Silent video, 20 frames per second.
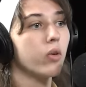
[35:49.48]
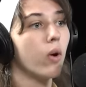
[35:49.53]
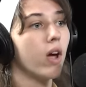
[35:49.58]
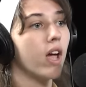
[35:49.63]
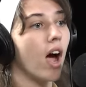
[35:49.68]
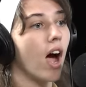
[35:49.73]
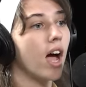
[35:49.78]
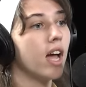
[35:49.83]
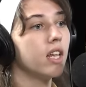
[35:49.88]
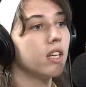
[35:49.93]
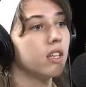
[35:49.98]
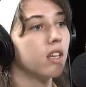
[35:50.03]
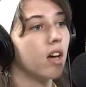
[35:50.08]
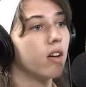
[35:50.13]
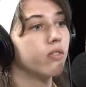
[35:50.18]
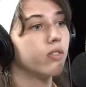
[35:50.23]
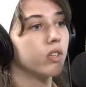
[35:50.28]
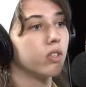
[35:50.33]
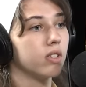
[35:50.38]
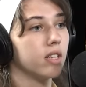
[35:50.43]
way, I
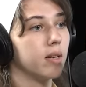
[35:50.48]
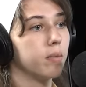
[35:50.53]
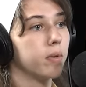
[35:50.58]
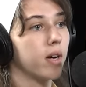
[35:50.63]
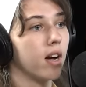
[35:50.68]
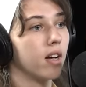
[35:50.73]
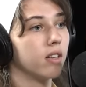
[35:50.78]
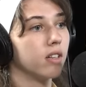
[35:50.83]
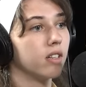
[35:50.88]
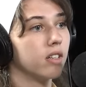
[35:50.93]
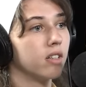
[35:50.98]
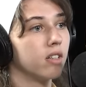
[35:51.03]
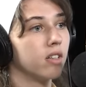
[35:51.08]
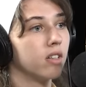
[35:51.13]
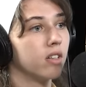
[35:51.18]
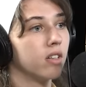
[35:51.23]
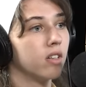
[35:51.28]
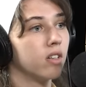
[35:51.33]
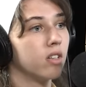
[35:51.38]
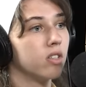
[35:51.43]
love your lip color.
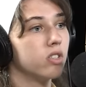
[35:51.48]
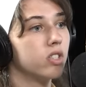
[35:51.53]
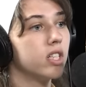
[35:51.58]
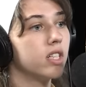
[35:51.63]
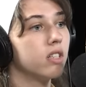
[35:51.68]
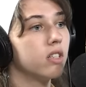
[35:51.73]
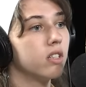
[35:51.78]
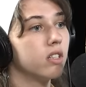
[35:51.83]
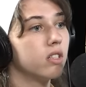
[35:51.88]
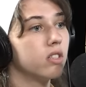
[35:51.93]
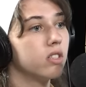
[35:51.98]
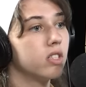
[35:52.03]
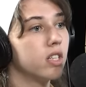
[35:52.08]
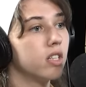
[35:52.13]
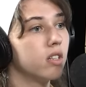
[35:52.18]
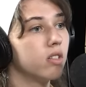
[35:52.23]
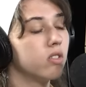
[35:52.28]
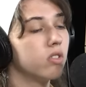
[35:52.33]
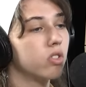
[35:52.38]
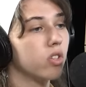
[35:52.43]
Did, Thank you.
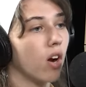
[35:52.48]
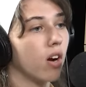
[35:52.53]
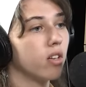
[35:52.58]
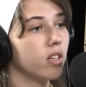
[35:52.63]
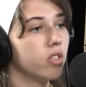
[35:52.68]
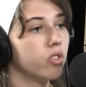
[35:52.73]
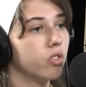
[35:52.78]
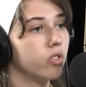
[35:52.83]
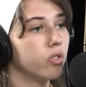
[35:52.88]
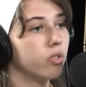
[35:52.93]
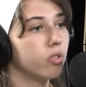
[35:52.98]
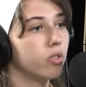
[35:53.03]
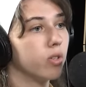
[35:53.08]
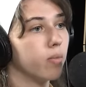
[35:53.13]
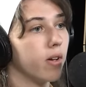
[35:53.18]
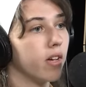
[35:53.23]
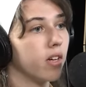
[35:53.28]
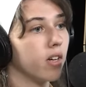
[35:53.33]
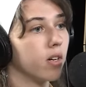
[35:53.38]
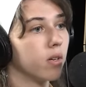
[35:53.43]
Did Scarlett do your
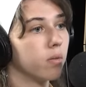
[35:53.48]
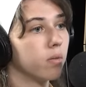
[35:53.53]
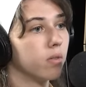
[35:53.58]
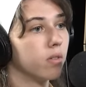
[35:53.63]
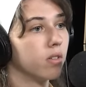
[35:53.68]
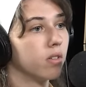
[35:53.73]
makeup?